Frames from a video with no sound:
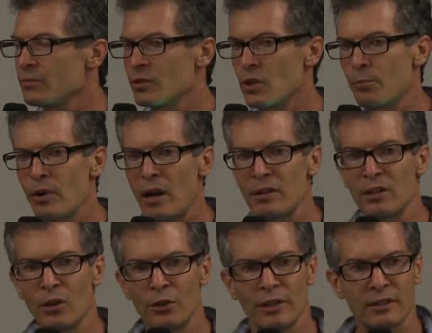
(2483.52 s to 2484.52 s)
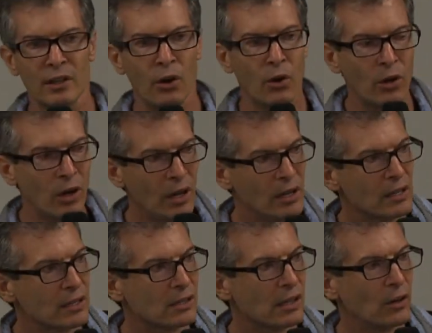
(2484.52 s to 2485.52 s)
you probably know that the whole
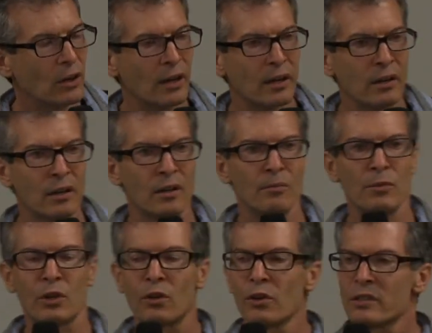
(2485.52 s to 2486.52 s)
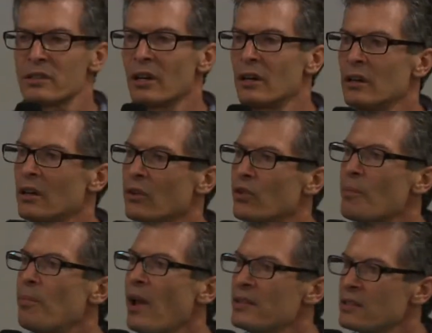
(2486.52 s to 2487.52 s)
cellular mucosa
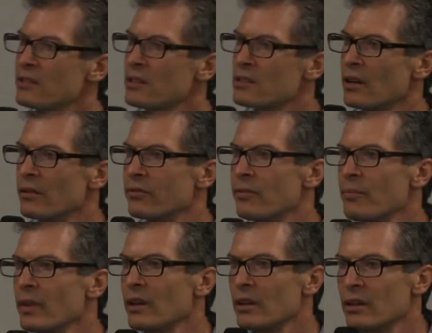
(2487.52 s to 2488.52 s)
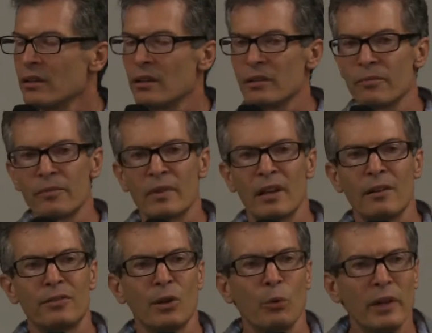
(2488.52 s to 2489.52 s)
replaces itself
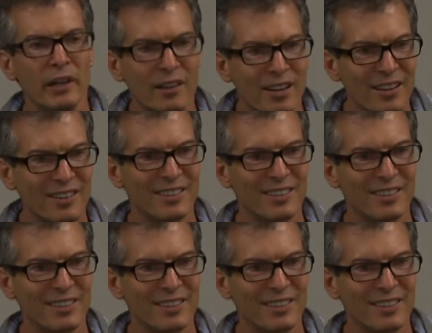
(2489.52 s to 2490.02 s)
every week.